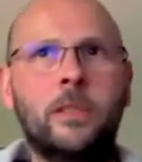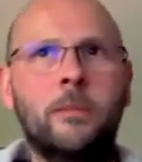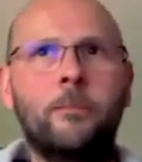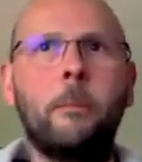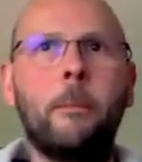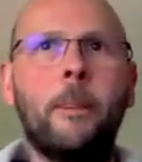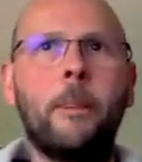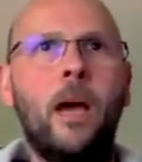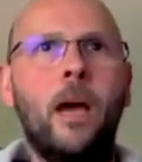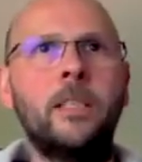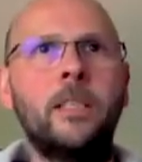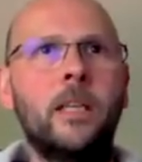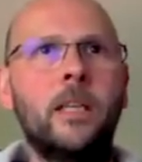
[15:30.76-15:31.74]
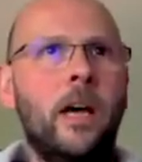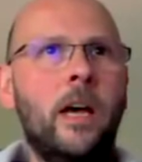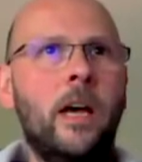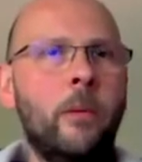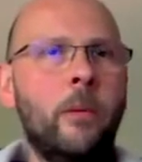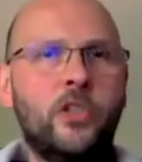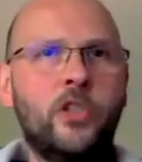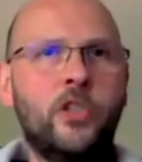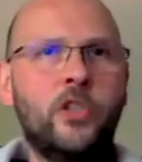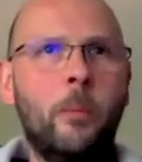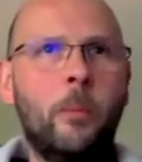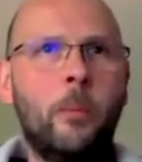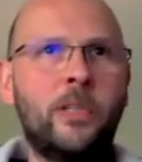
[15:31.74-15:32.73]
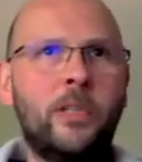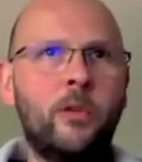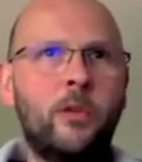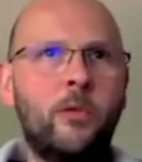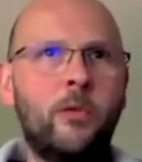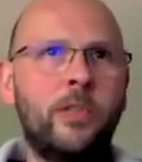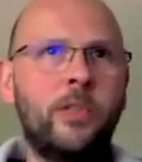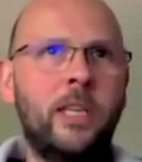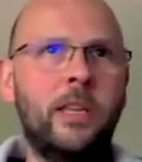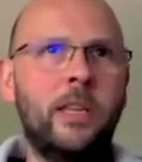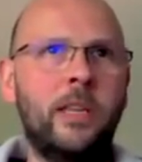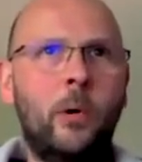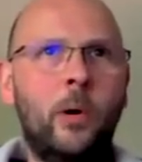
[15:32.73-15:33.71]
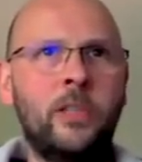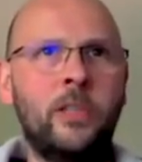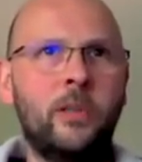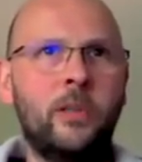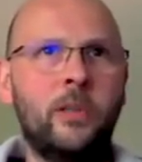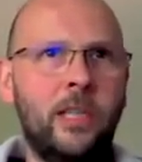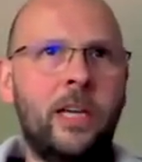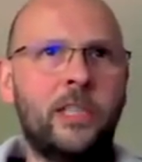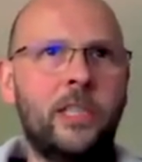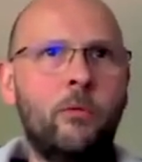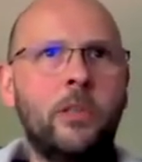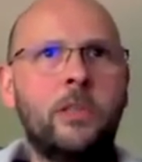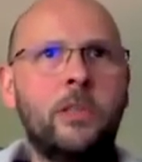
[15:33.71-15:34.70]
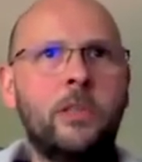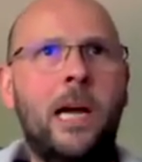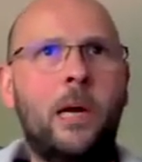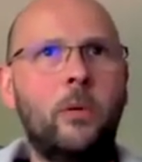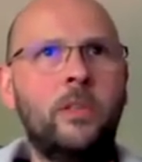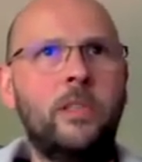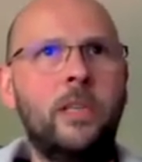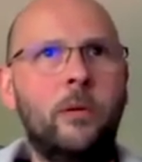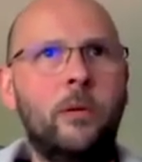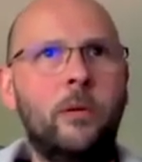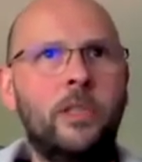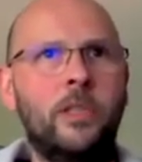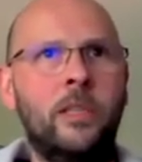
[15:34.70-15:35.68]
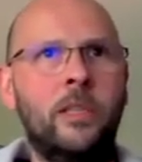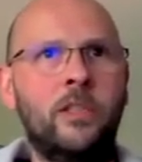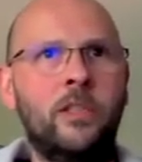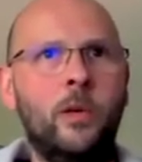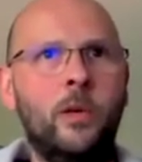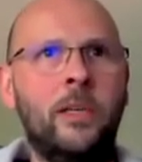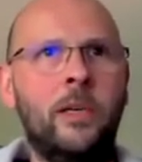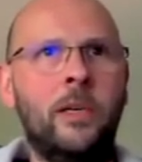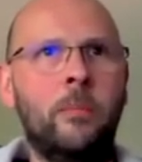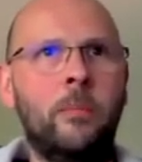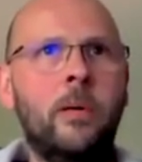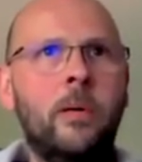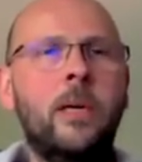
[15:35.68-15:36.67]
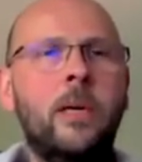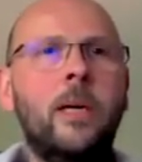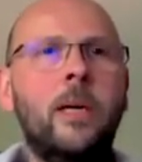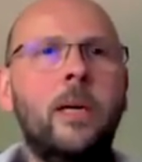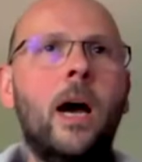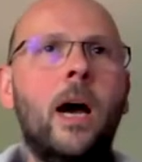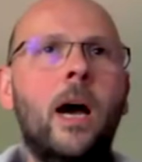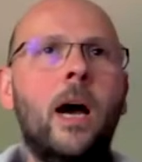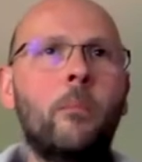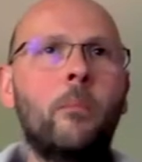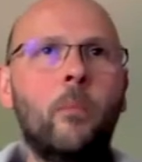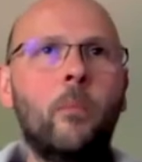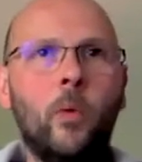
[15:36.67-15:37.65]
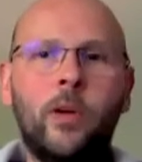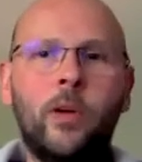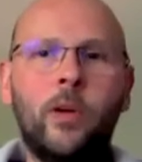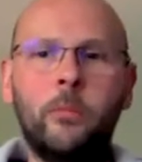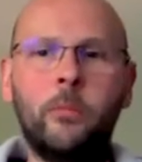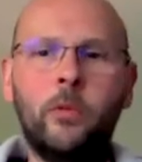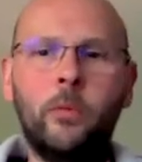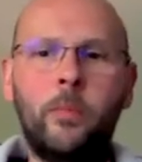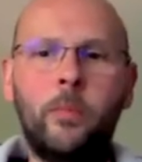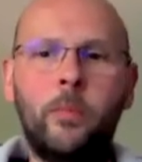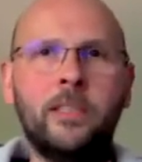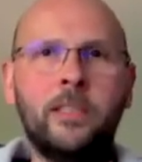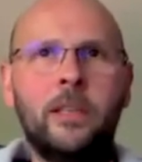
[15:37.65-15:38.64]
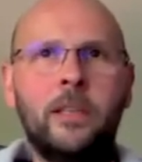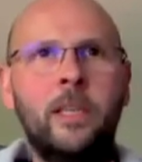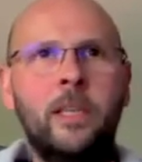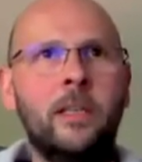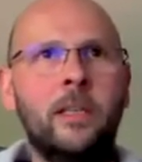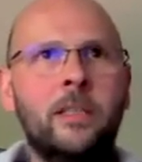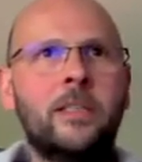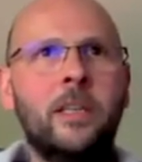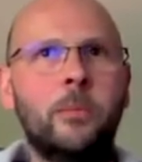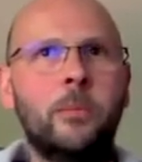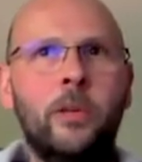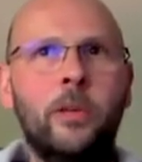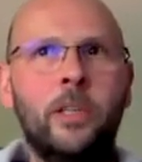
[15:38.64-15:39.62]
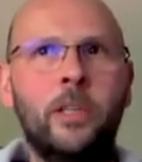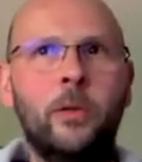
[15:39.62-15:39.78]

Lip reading: And then we just jump into the routine at that point, and you can see it actually runs backwards, that routine, so you end up with the correct number of bytes at the starting point that you need,